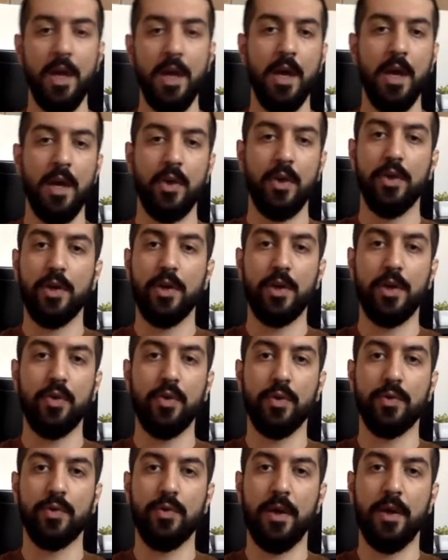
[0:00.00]
you can go
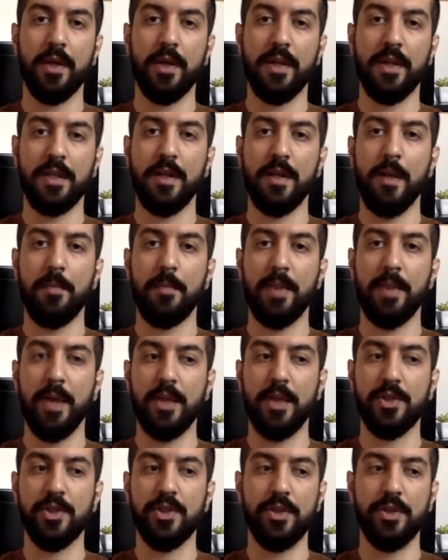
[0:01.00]
to our GitHub
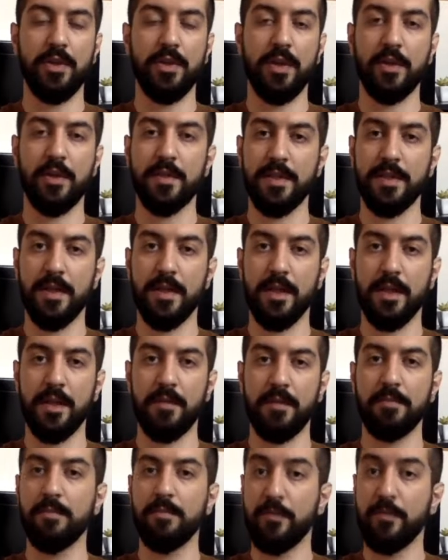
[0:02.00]
page. There is a
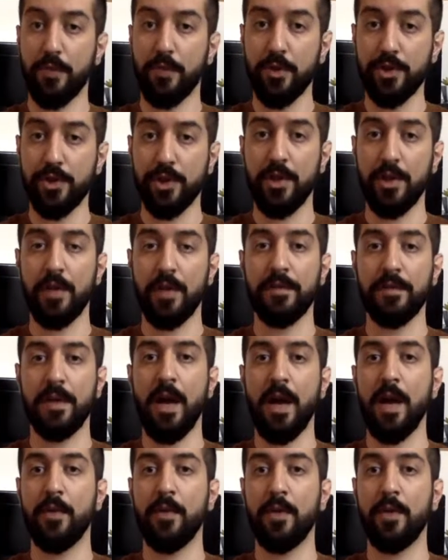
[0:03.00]
version of the
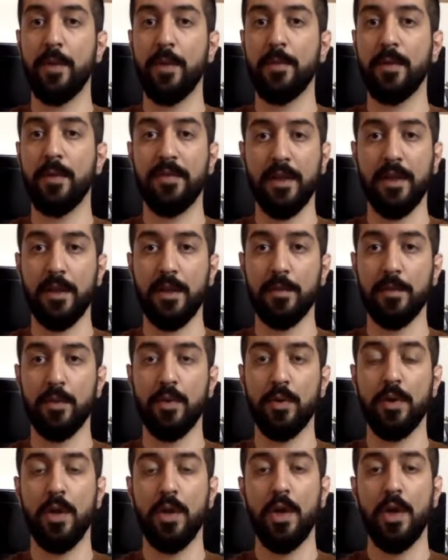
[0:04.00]
iREP
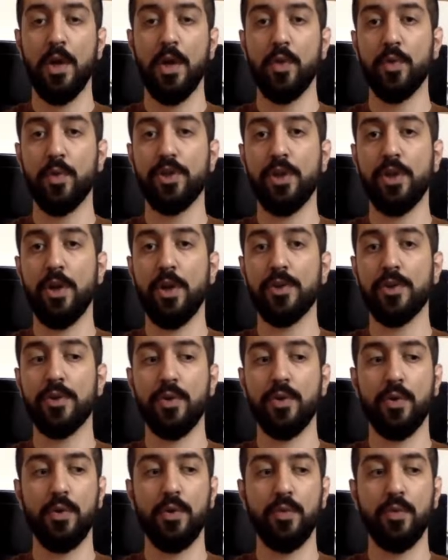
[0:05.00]
available which
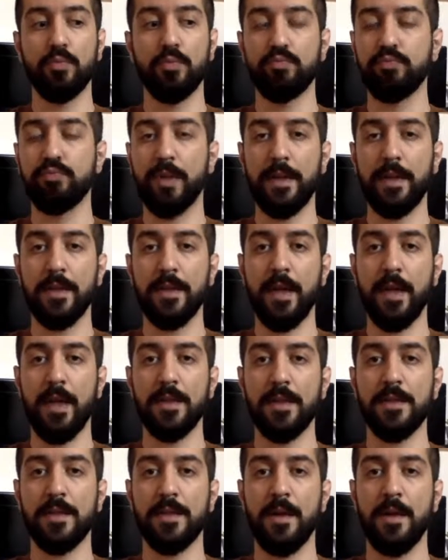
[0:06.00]
also
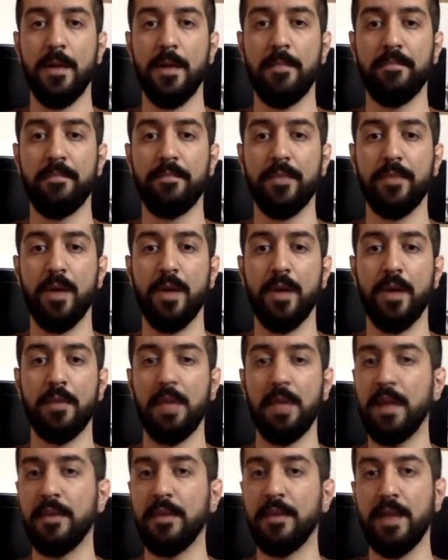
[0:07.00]
contains
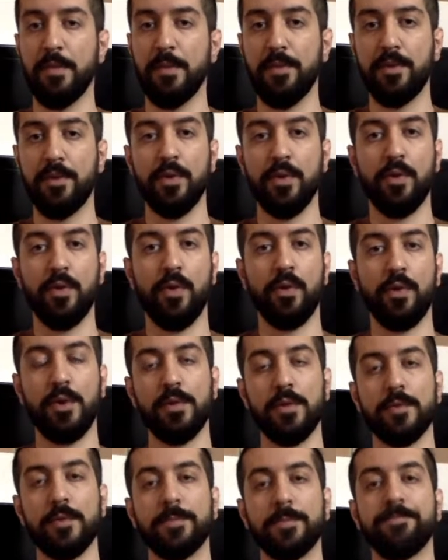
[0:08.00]
in-depth
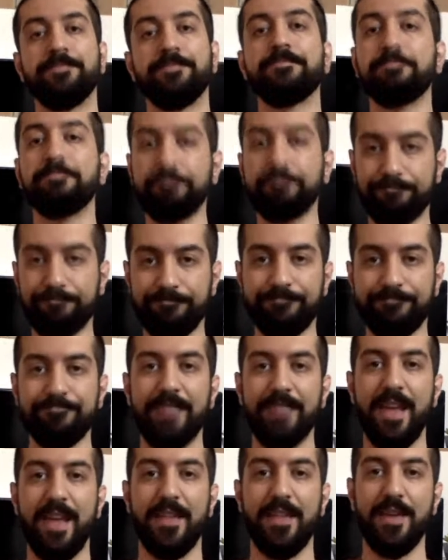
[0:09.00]
tutorials.
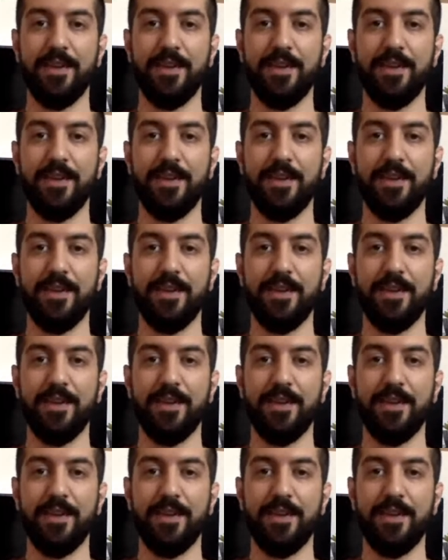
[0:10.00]
Thank